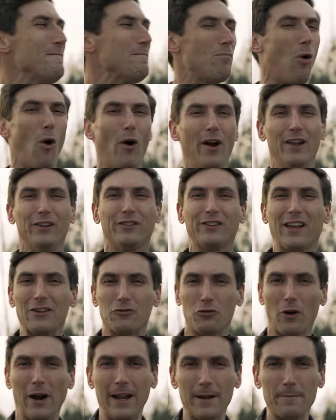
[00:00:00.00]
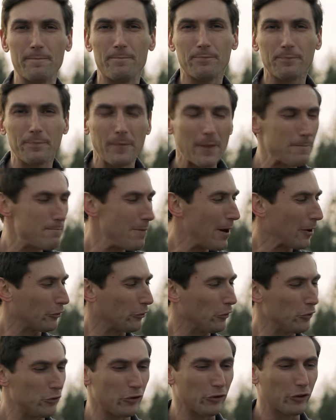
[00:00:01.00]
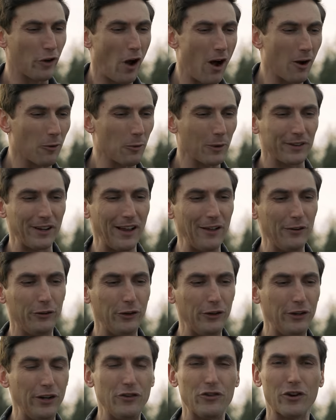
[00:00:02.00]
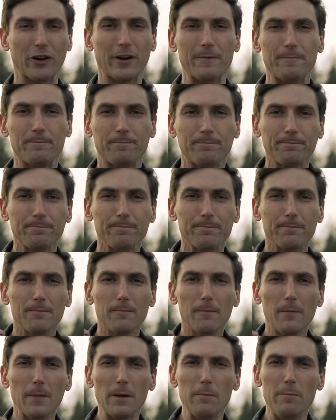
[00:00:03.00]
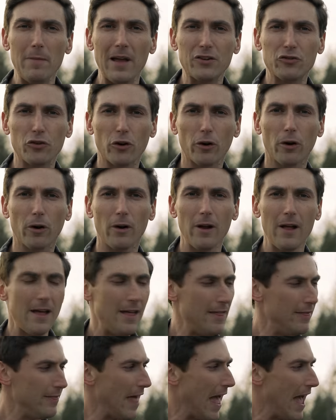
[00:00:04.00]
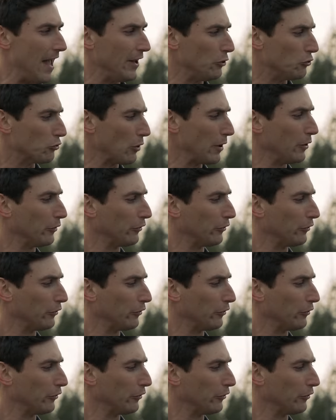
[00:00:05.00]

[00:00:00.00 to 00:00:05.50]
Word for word: Point is, get training. Bear Solutions, Cogworks, Haley Strategic. Make sure that you train